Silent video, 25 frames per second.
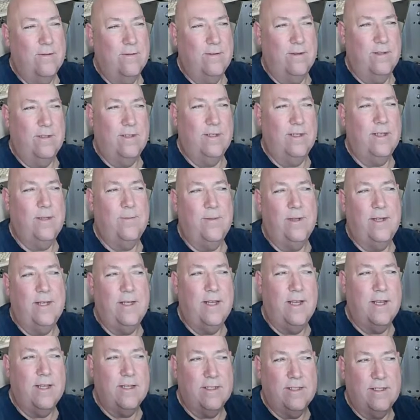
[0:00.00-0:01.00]
deeply
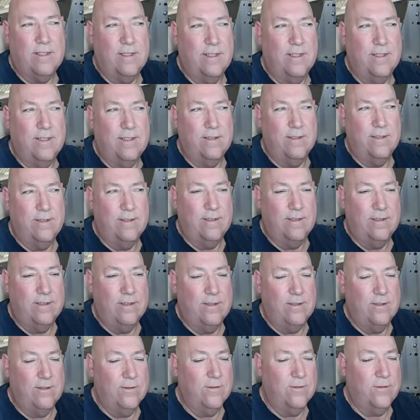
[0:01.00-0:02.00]
nested
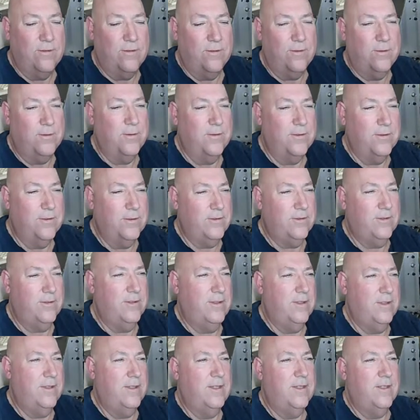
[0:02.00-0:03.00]
into your thought,
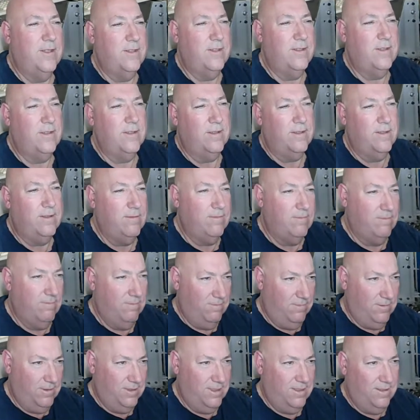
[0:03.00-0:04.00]
to
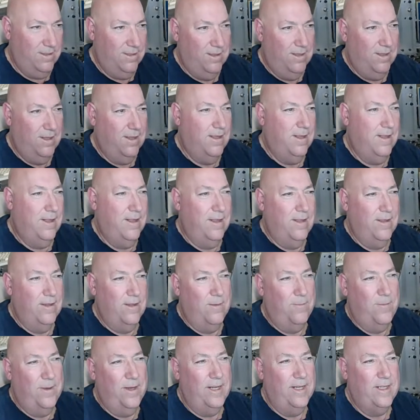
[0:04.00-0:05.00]
the
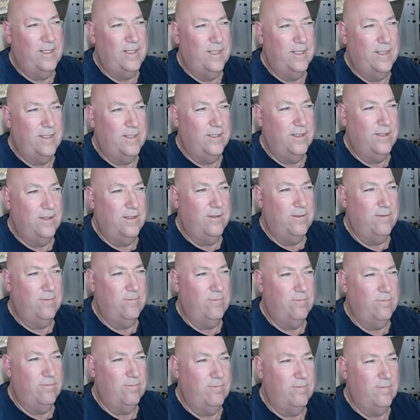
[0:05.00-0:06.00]
ability to
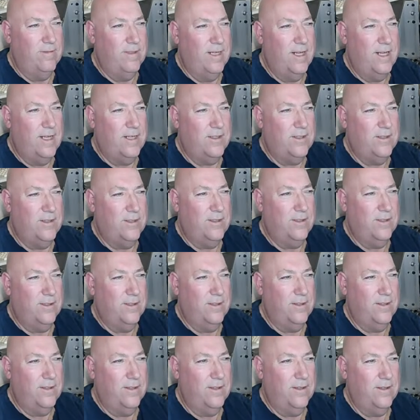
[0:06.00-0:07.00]
nest
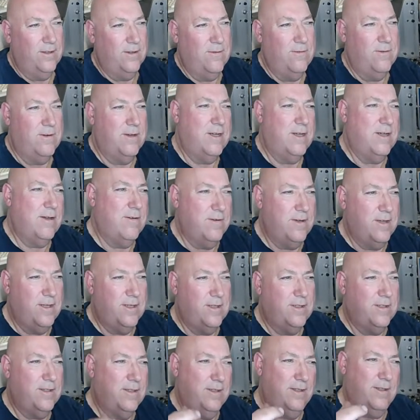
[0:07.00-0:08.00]

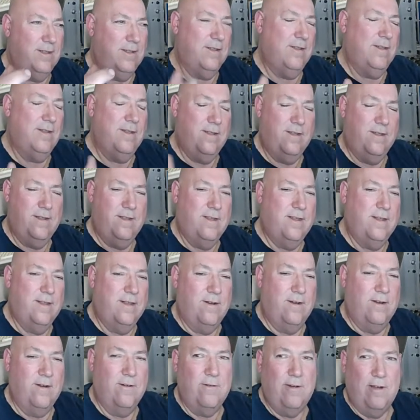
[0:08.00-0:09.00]
queries.
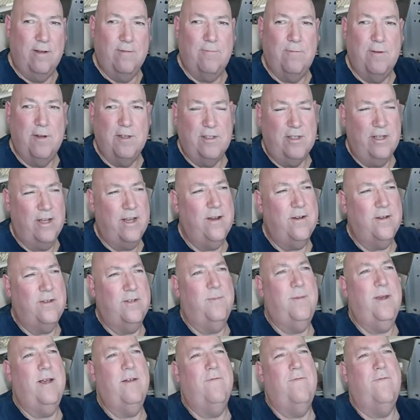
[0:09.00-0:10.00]
I've worked it out. It's
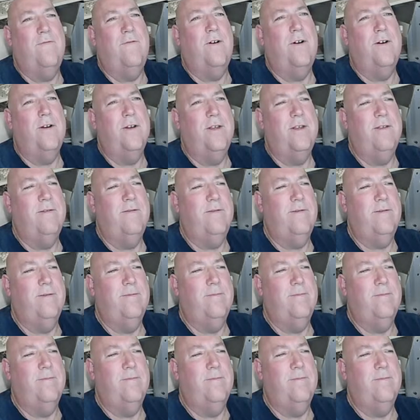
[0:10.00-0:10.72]
about 5.